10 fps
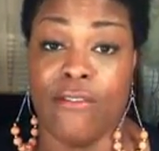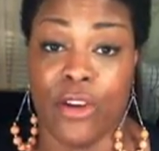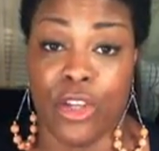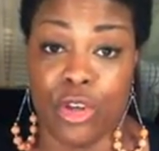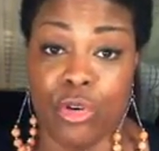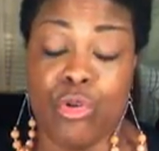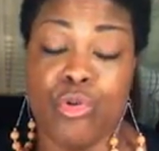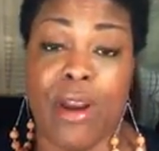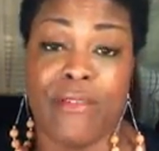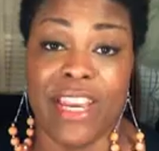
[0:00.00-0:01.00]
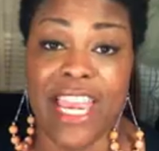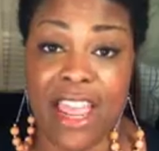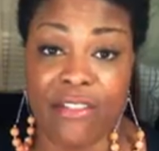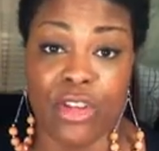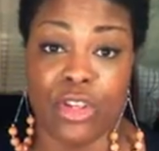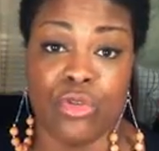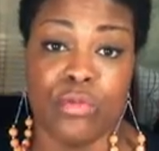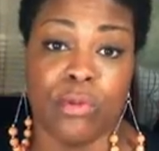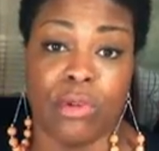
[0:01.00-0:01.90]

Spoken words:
For you who have never used